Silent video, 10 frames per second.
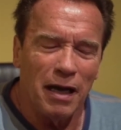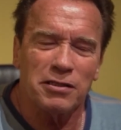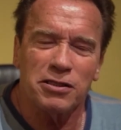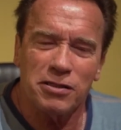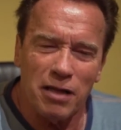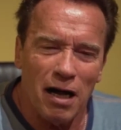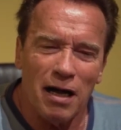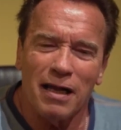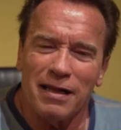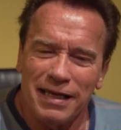a
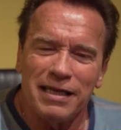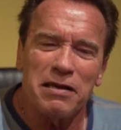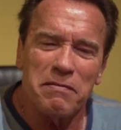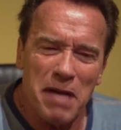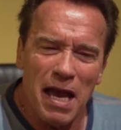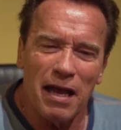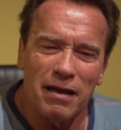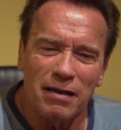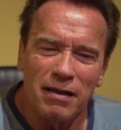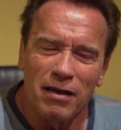star, a leading
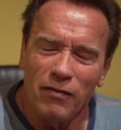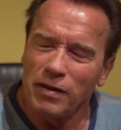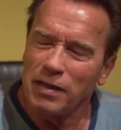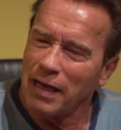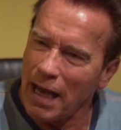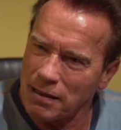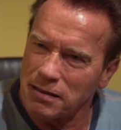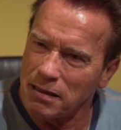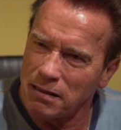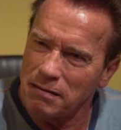man with an
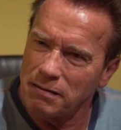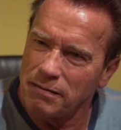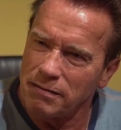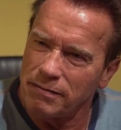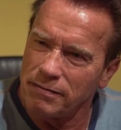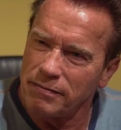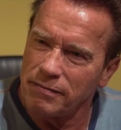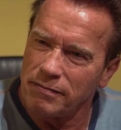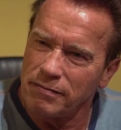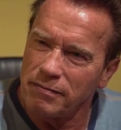accent.
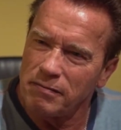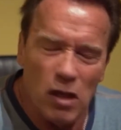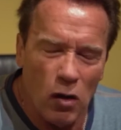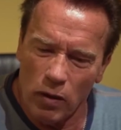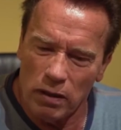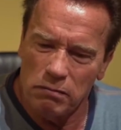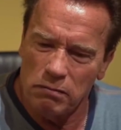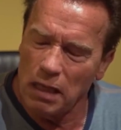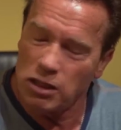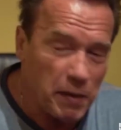No one.
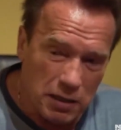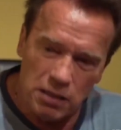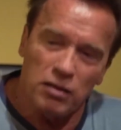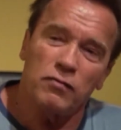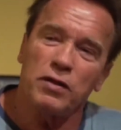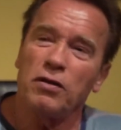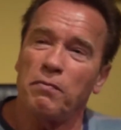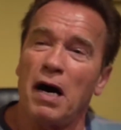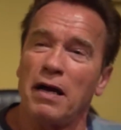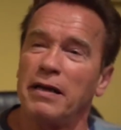And especially not with your
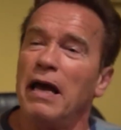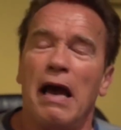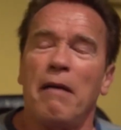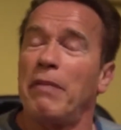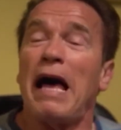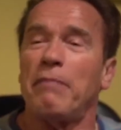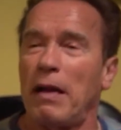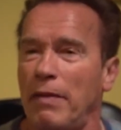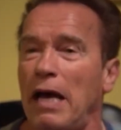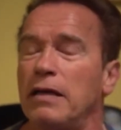body and blah,
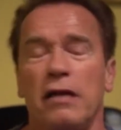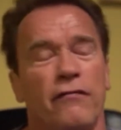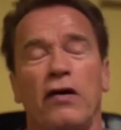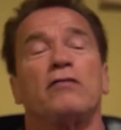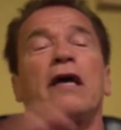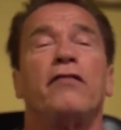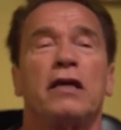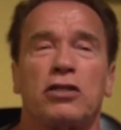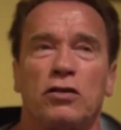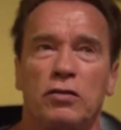blah, blah. And they found every
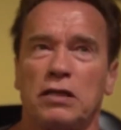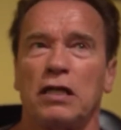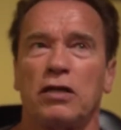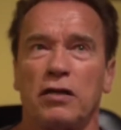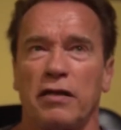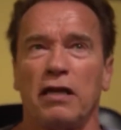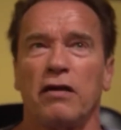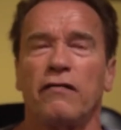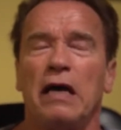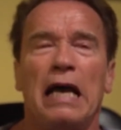excuse that you could think
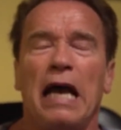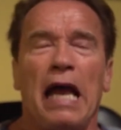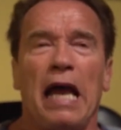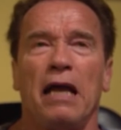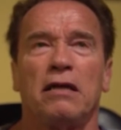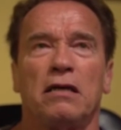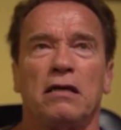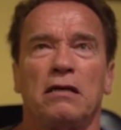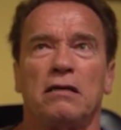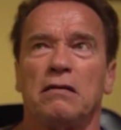of.
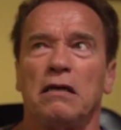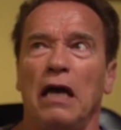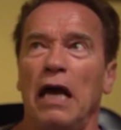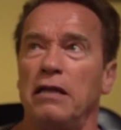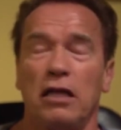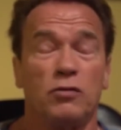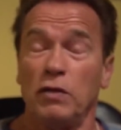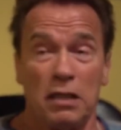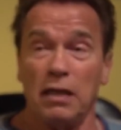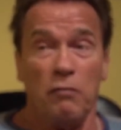And these
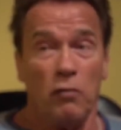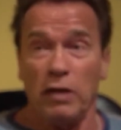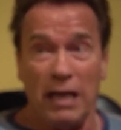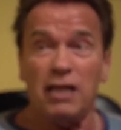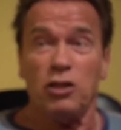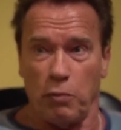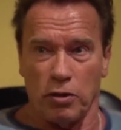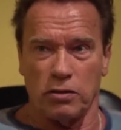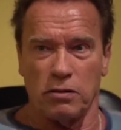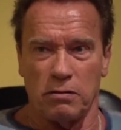were the number one experts.